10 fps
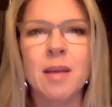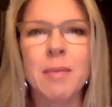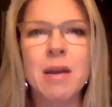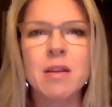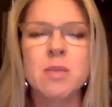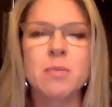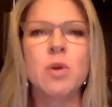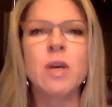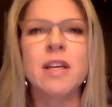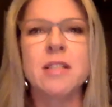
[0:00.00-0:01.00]
Am I
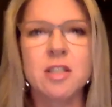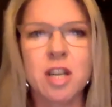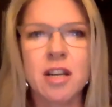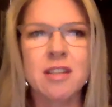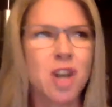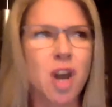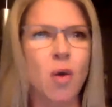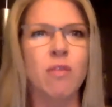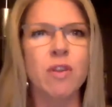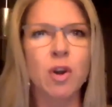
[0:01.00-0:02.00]
spewing Isagenix?
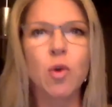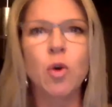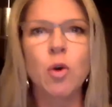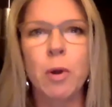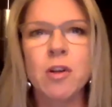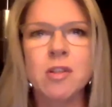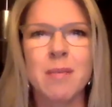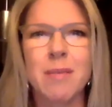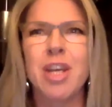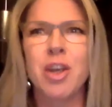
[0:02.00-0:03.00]
No. If they're a cool person, I'm
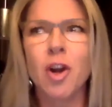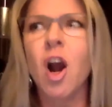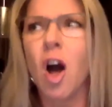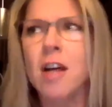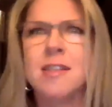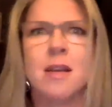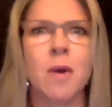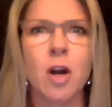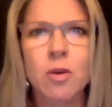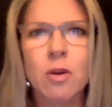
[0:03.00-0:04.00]
like, you're awesome.
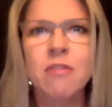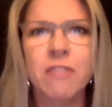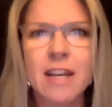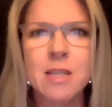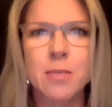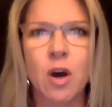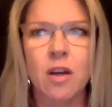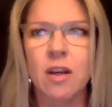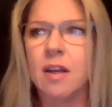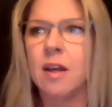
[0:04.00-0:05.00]
Are you on Facebook?
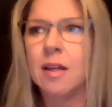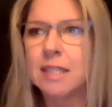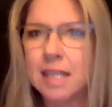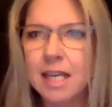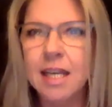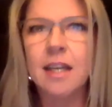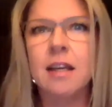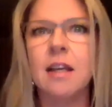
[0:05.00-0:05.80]
Ding.